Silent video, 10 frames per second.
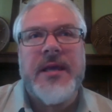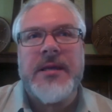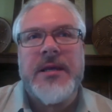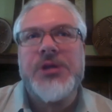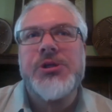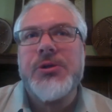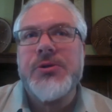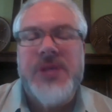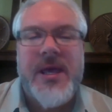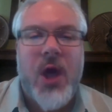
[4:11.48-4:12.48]

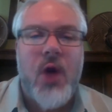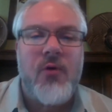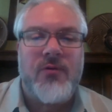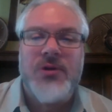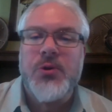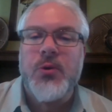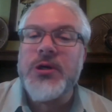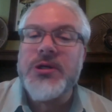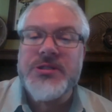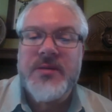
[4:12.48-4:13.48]
issues like over
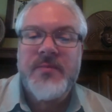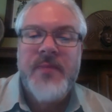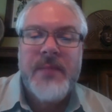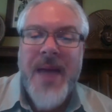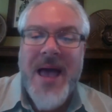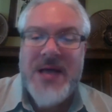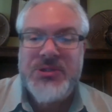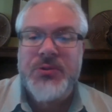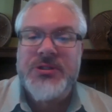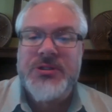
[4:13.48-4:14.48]
tourism and mass
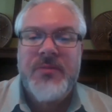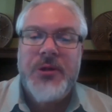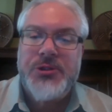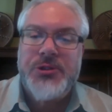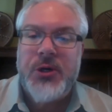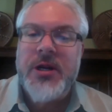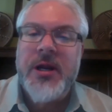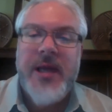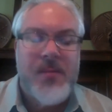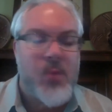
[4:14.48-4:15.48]
tourism that are starting to
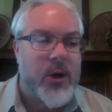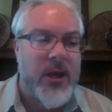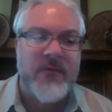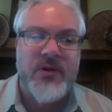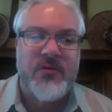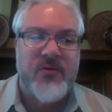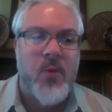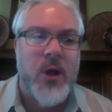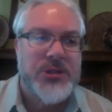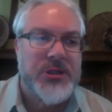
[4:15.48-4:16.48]
get more coverage from
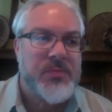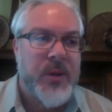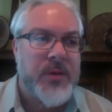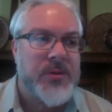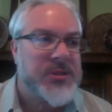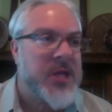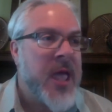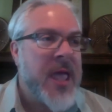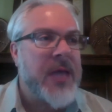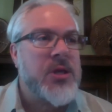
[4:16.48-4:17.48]
Washington Post
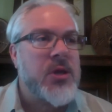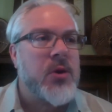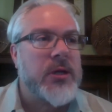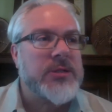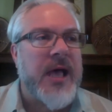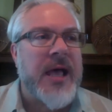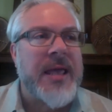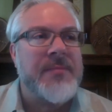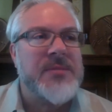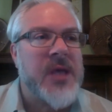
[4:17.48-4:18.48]
and New York
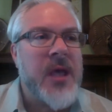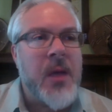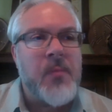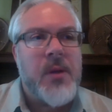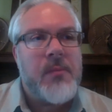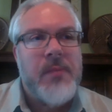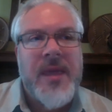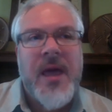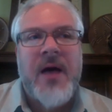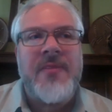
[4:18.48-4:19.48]
Times. But
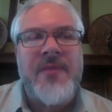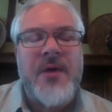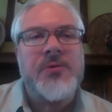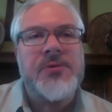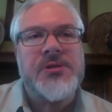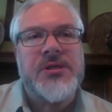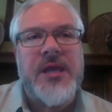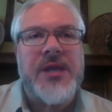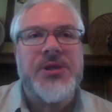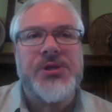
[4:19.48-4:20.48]
beyond those
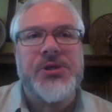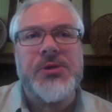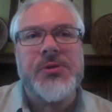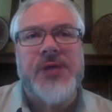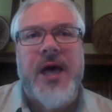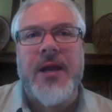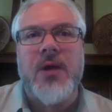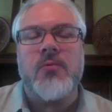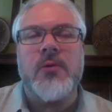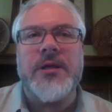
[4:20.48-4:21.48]
issues, I don't
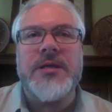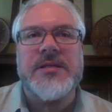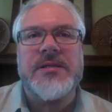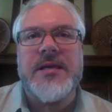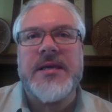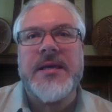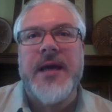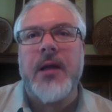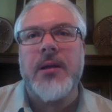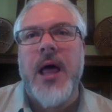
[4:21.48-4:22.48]
really see a
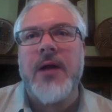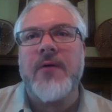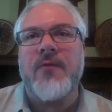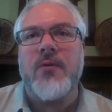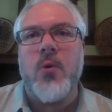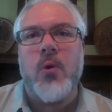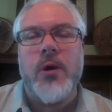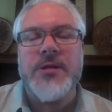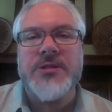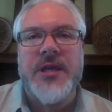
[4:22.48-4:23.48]
lot of
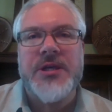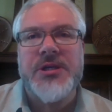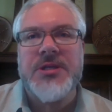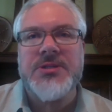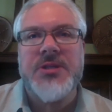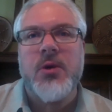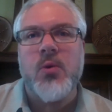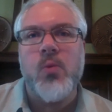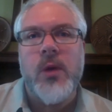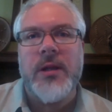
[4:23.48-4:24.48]
organizations that are
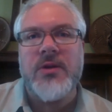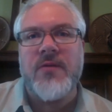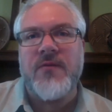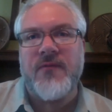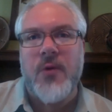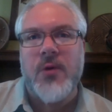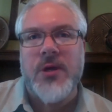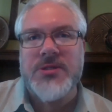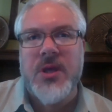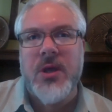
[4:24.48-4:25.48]
willing to
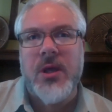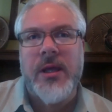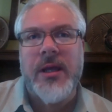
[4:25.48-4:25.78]
focus on